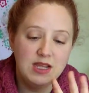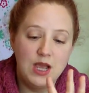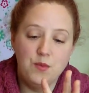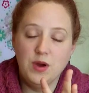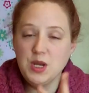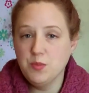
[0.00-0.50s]

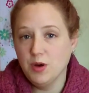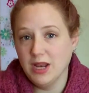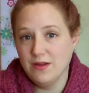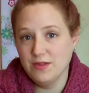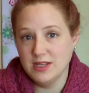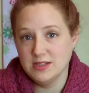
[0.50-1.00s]
and when you pull
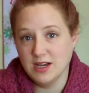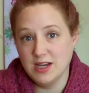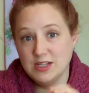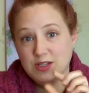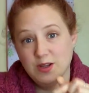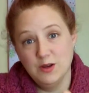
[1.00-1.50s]
everything
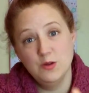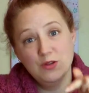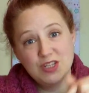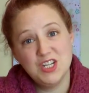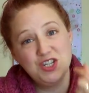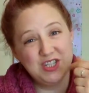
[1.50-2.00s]
tight you'll
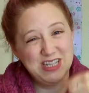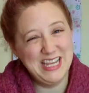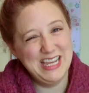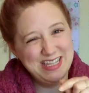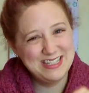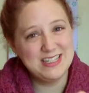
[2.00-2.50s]
lose stitches on
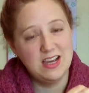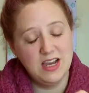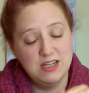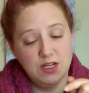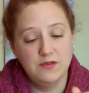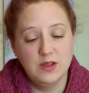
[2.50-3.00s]
the
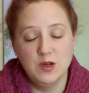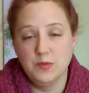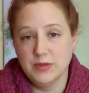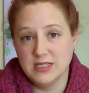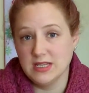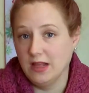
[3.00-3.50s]
inside of the
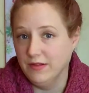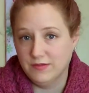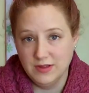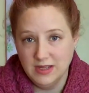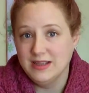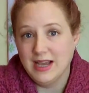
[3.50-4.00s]
loop itself,